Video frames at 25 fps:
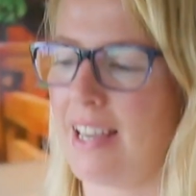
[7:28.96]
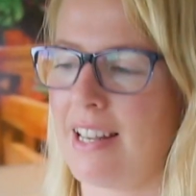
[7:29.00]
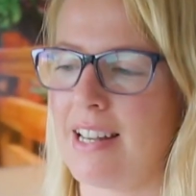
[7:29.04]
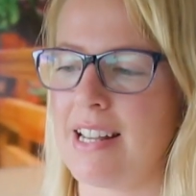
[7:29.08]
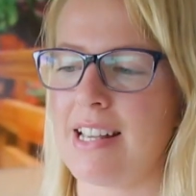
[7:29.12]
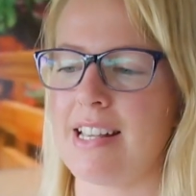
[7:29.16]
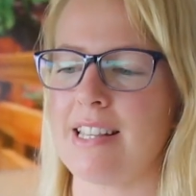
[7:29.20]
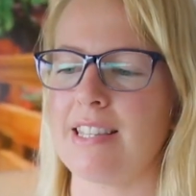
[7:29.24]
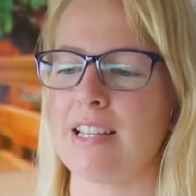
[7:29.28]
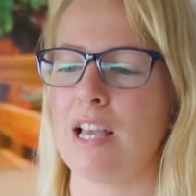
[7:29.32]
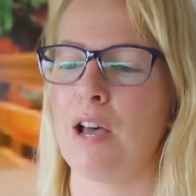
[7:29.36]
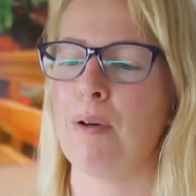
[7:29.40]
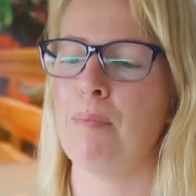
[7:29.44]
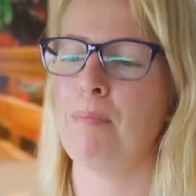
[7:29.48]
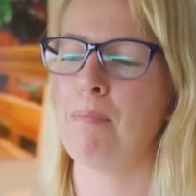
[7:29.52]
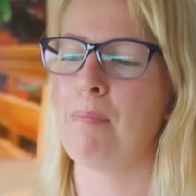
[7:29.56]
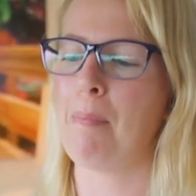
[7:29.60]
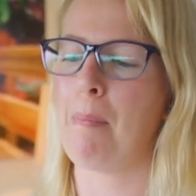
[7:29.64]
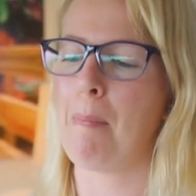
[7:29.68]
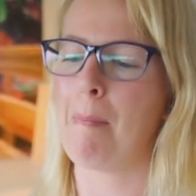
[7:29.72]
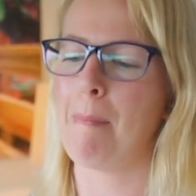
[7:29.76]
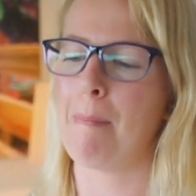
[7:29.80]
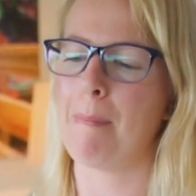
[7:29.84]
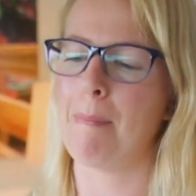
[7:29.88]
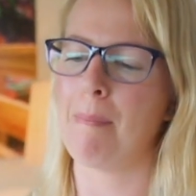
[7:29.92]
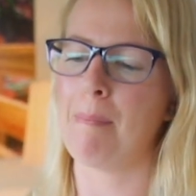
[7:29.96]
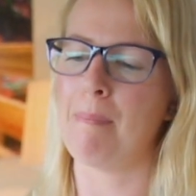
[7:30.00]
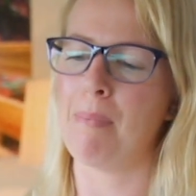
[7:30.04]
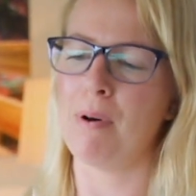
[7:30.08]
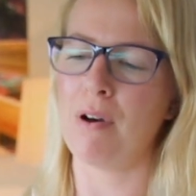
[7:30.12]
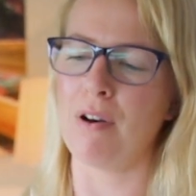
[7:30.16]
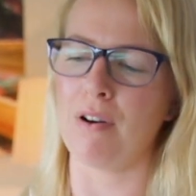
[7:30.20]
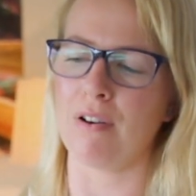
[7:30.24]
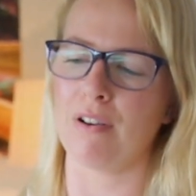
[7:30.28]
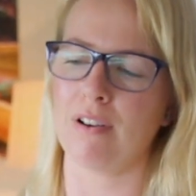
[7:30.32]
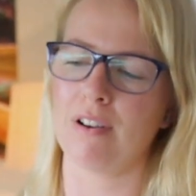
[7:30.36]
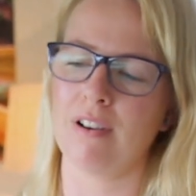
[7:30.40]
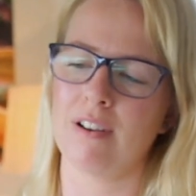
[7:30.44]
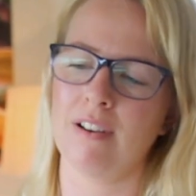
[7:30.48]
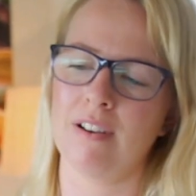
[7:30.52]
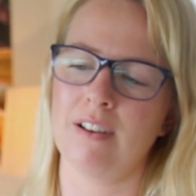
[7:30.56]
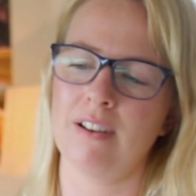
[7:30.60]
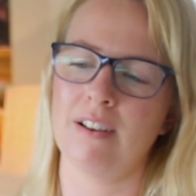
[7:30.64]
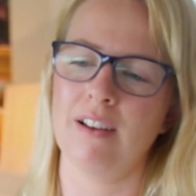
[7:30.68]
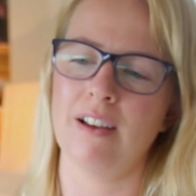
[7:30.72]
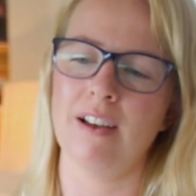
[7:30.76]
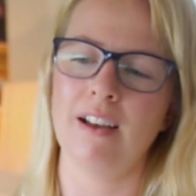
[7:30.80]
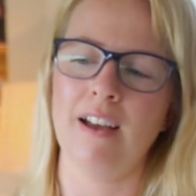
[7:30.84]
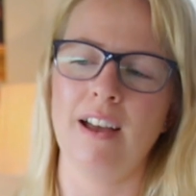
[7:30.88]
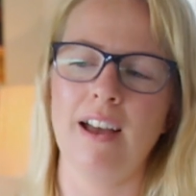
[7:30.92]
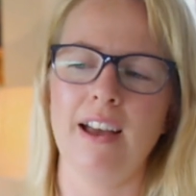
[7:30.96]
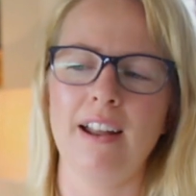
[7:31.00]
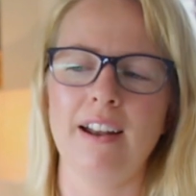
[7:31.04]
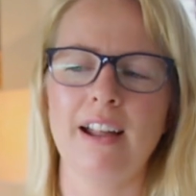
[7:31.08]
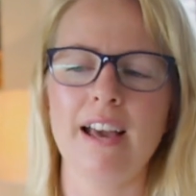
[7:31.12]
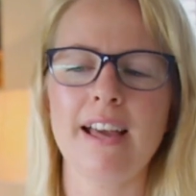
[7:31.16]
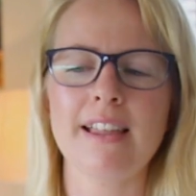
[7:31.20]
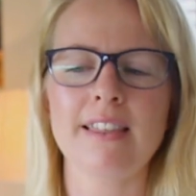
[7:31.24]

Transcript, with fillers: It is a book. And